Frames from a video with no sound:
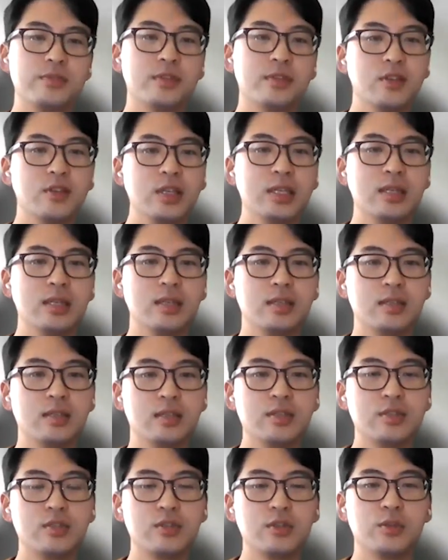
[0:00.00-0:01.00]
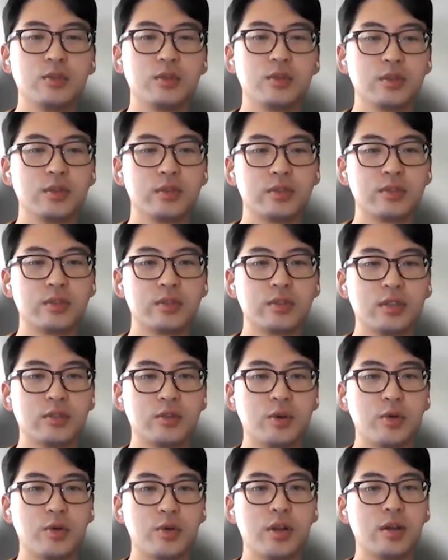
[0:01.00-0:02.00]
you know, eating instant noodles
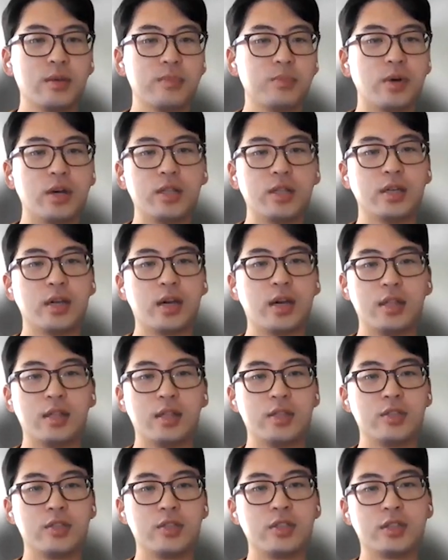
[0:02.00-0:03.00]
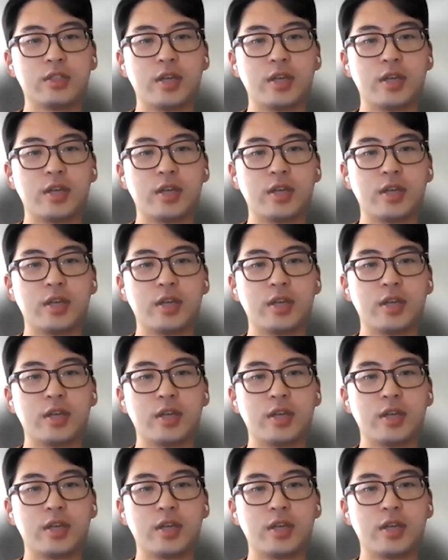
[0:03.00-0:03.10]
growing up while in college,